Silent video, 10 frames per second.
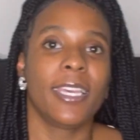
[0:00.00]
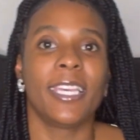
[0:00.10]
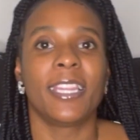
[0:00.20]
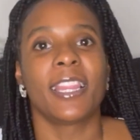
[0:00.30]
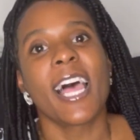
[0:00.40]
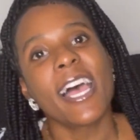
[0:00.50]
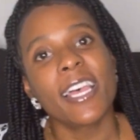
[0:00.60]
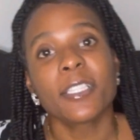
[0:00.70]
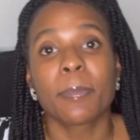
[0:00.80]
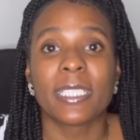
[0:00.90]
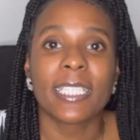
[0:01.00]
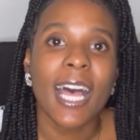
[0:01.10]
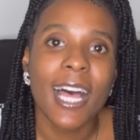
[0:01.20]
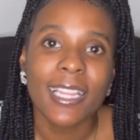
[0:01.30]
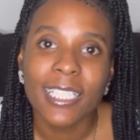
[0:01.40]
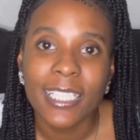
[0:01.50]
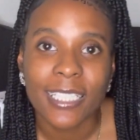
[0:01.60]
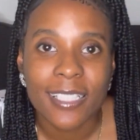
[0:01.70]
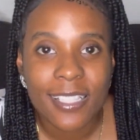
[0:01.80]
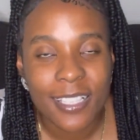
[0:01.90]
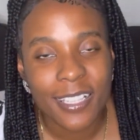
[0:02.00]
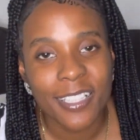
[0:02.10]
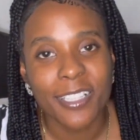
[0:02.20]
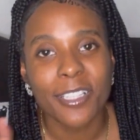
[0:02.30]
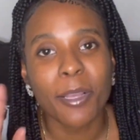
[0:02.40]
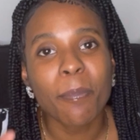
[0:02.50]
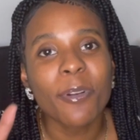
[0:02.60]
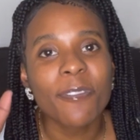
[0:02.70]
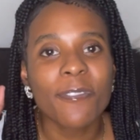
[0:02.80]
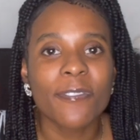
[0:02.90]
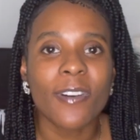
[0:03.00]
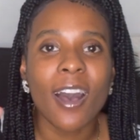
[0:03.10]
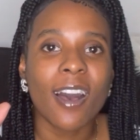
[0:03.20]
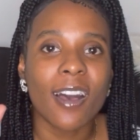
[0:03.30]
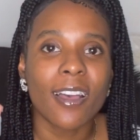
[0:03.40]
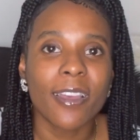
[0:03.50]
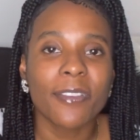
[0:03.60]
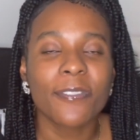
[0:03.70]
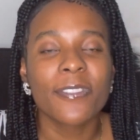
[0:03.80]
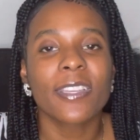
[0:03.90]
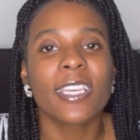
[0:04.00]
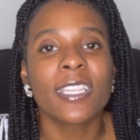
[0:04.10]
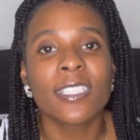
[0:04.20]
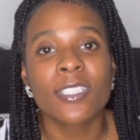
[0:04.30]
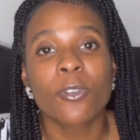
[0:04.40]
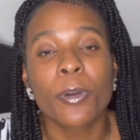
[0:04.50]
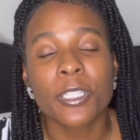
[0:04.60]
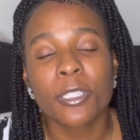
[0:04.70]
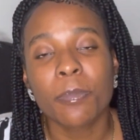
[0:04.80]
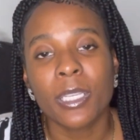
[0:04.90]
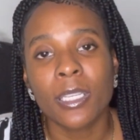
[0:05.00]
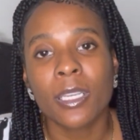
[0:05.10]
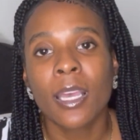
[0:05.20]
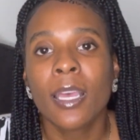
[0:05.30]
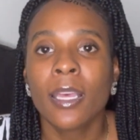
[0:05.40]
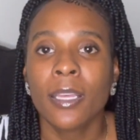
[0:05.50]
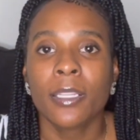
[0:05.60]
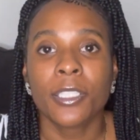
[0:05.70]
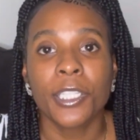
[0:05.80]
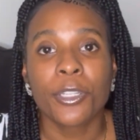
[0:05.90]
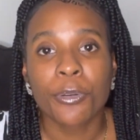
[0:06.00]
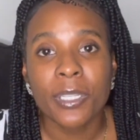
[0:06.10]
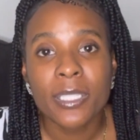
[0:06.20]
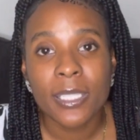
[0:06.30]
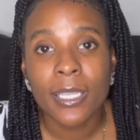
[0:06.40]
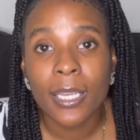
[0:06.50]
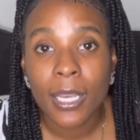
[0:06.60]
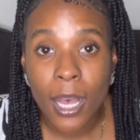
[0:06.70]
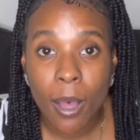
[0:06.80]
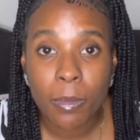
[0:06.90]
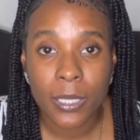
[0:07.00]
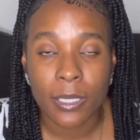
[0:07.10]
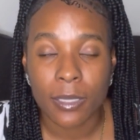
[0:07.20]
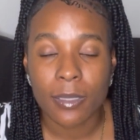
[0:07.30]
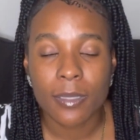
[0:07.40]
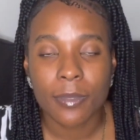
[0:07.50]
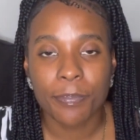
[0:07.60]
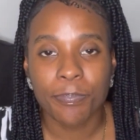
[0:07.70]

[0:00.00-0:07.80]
And last but not least, number 5 is going to be decreasing competence.